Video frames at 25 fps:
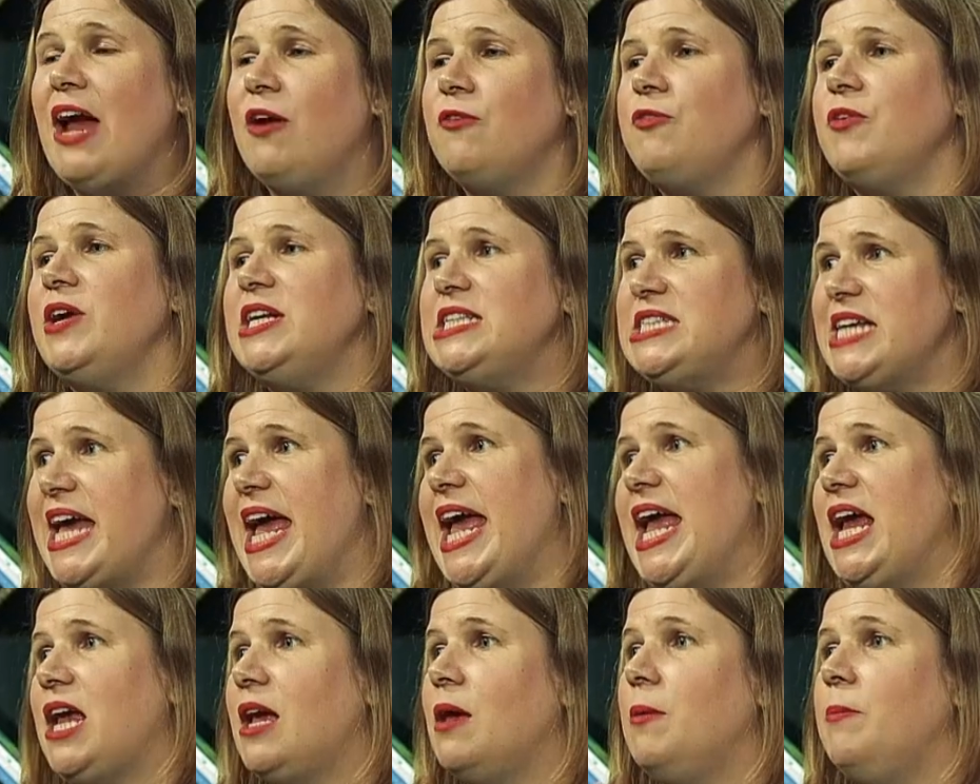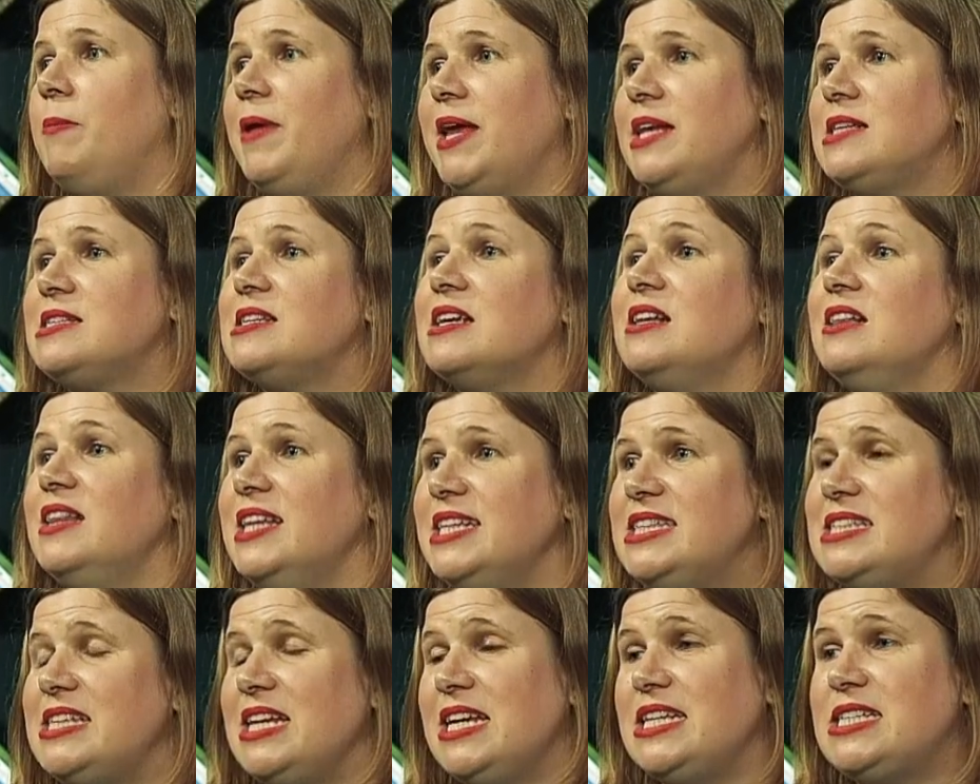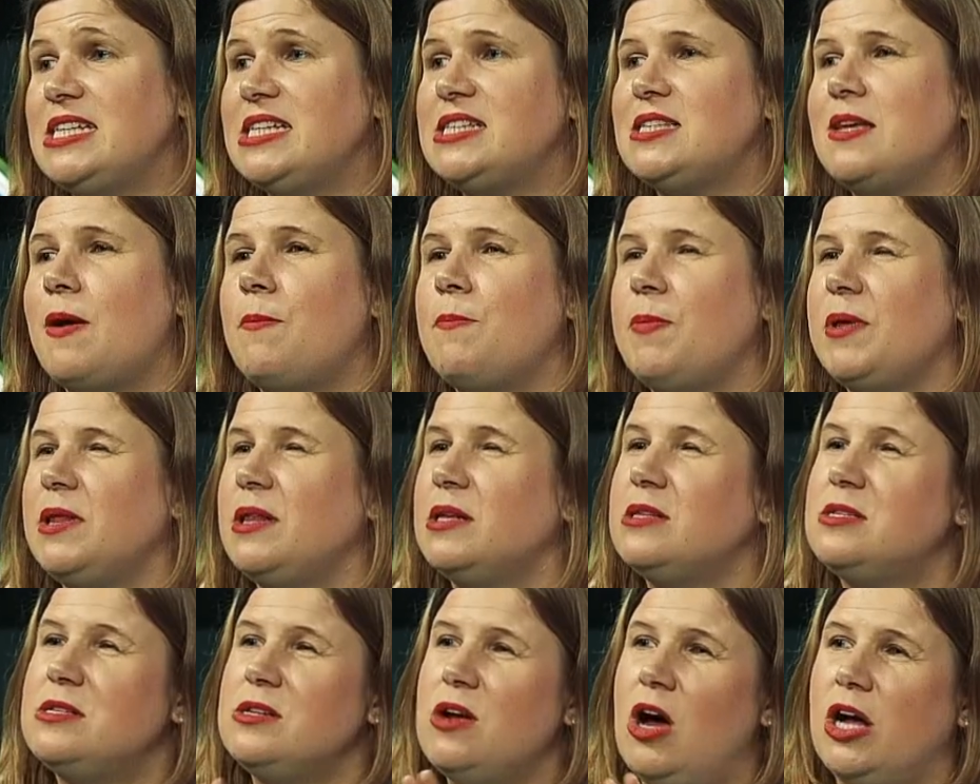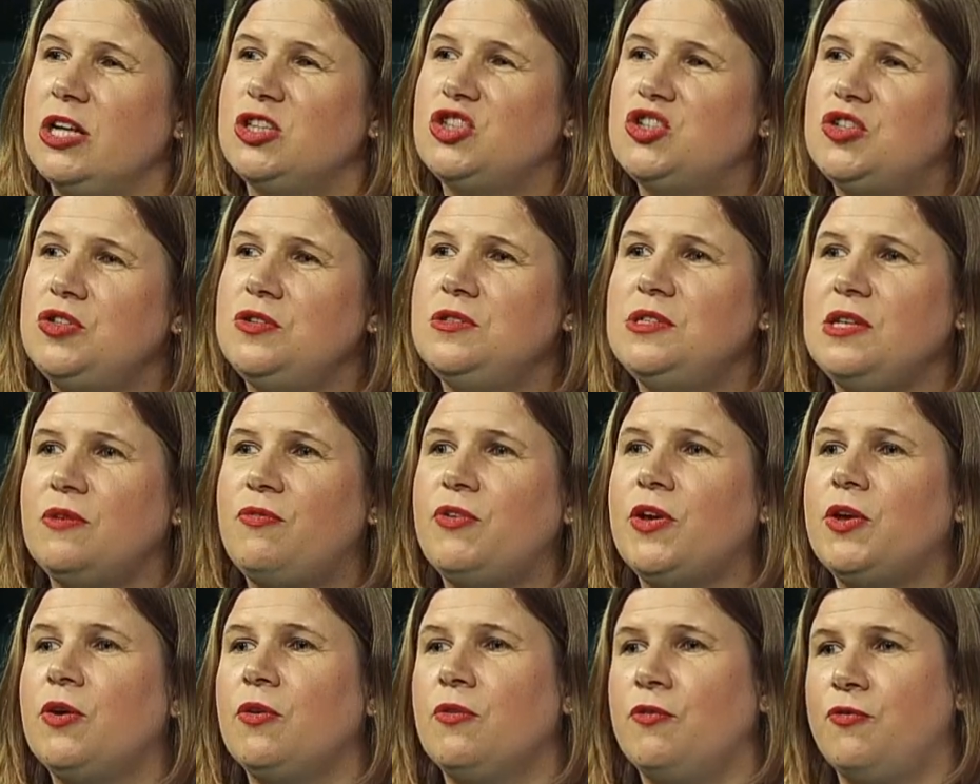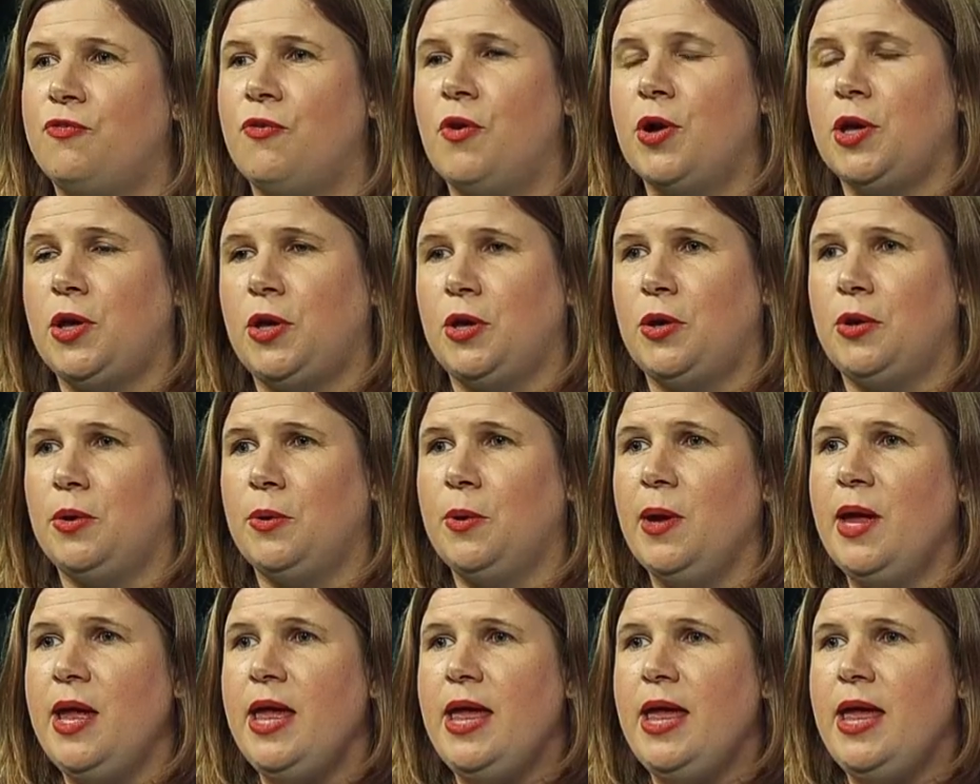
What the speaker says: every day commit to listening to something that's not too difficult for you.